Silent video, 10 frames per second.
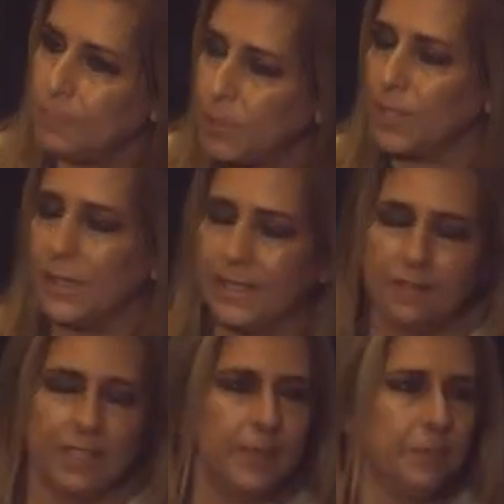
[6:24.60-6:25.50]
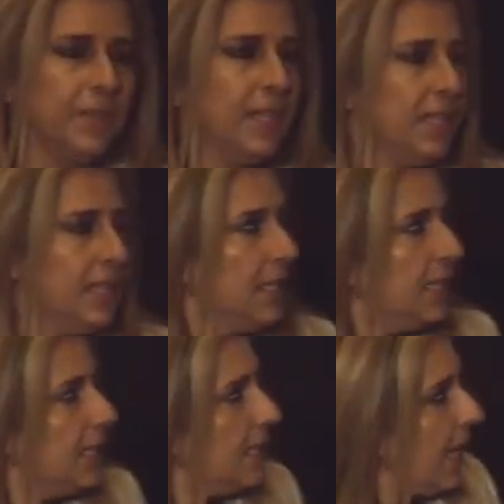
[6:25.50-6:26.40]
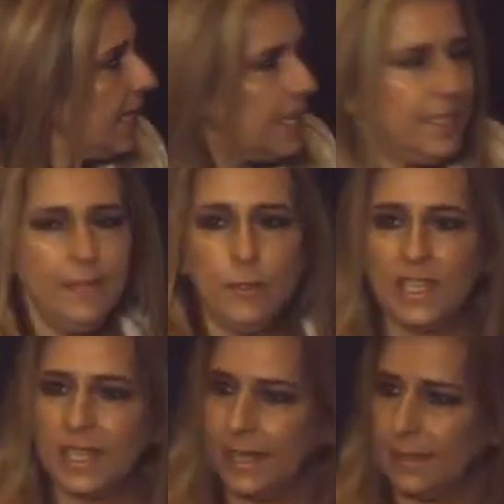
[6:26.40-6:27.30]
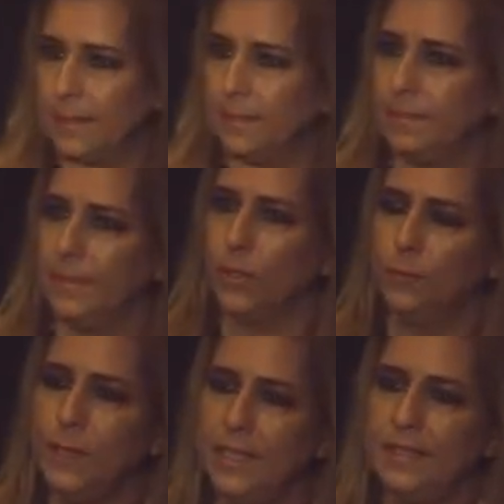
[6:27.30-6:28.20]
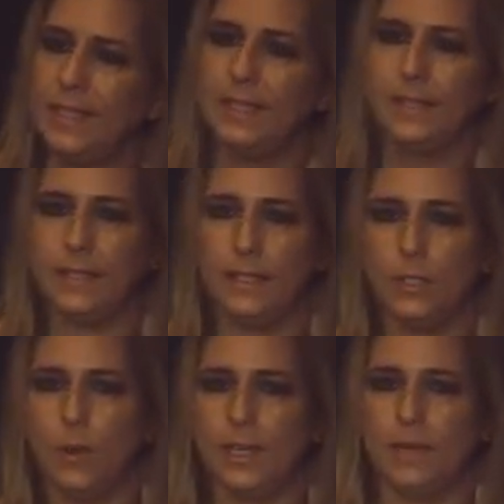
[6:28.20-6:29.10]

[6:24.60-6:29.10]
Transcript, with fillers: progressively. I can give you a case. So for instance, you